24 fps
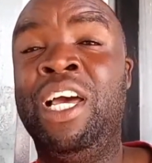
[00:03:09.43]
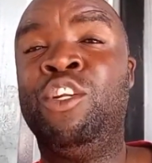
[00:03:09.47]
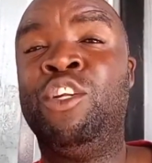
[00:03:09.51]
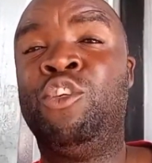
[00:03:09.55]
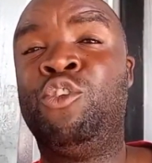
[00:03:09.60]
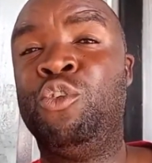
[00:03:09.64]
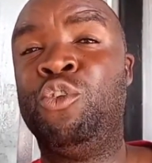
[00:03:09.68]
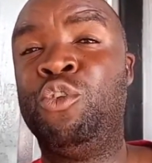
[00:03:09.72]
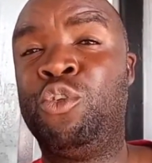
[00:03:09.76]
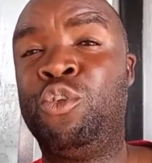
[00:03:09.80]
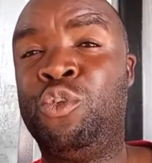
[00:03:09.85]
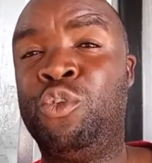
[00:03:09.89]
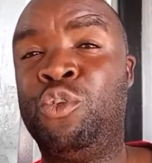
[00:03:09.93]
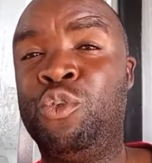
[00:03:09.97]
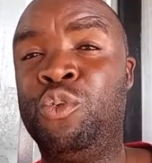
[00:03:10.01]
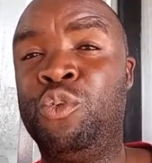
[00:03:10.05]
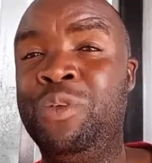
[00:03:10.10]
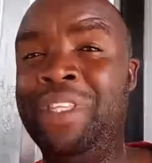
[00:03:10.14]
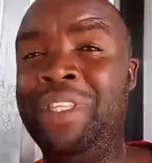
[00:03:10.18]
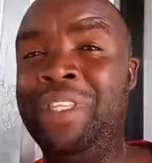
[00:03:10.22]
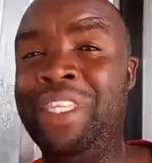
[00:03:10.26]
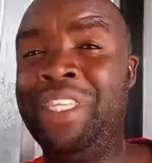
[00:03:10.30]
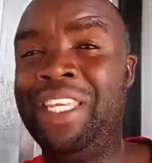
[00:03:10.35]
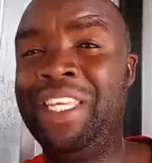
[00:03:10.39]
to do
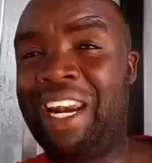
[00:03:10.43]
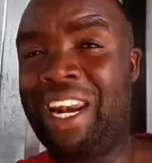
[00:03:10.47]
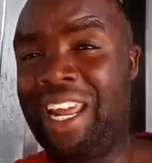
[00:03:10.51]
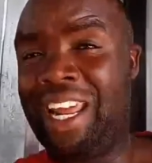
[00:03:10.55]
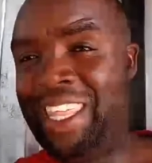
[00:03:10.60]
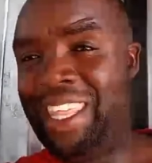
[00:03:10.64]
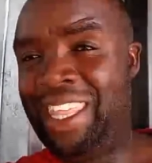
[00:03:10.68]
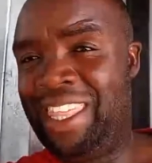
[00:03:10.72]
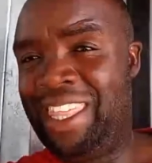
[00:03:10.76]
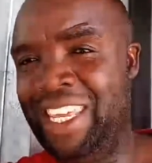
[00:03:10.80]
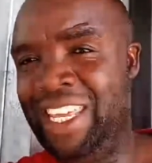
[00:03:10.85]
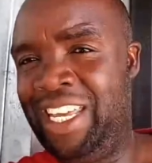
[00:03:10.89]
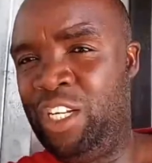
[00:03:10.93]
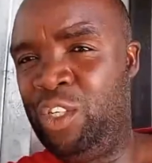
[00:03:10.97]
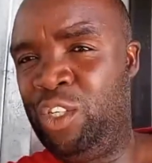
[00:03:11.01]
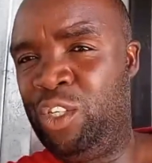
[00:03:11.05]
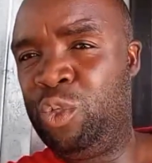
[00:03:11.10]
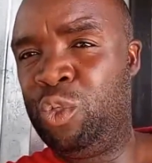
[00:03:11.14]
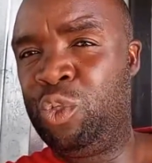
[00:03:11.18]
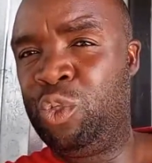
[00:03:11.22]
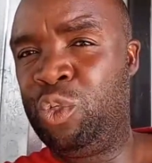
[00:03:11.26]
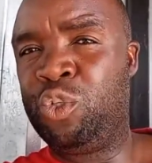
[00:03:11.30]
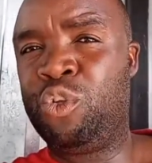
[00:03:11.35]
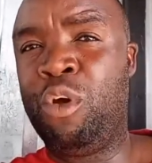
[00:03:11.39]
the right thing, to
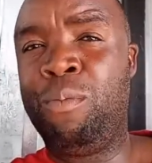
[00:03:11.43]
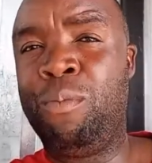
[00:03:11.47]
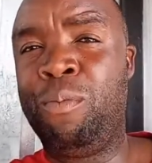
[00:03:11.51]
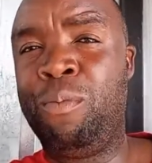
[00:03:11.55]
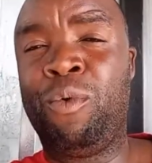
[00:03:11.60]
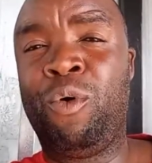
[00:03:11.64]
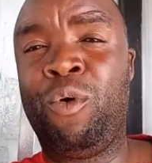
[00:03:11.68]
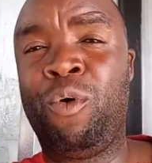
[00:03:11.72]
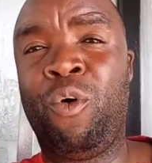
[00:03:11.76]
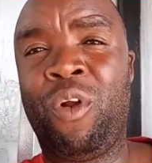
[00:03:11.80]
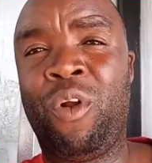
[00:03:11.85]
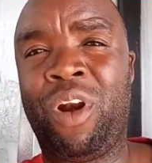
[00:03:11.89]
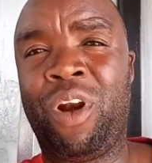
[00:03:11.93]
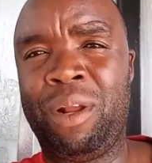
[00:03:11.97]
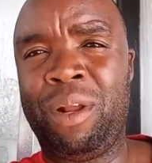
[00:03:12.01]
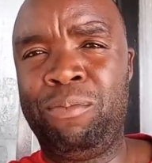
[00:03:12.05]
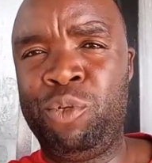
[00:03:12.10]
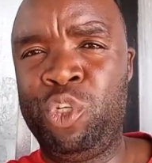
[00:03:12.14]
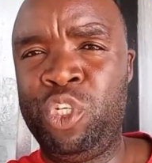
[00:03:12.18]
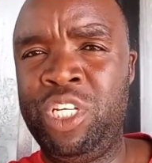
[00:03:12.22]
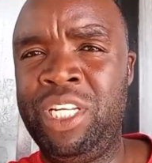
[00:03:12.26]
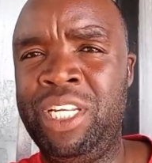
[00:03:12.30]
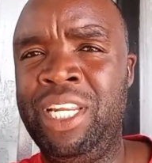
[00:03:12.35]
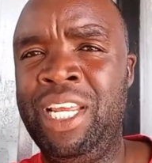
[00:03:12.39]
stop
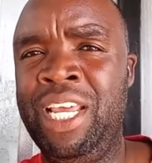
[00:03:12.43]
corruption,